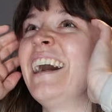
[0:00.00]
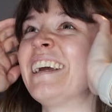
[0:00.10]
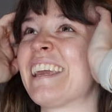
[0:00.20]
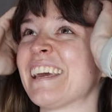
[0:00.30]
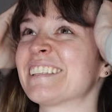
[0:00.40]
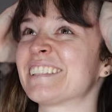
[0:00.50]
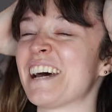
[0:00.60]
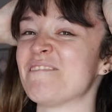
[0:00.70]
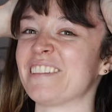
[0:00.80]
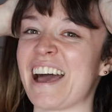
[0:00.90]
I can't
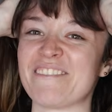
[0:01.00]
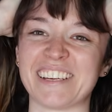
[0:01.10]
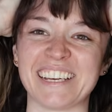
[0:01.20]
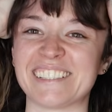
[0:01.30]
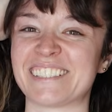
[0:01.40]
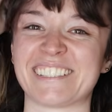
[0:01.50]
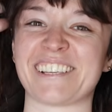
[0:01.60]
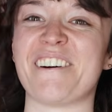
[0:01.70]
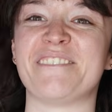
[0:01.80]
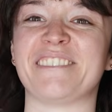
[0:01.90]
stop laughing, it's so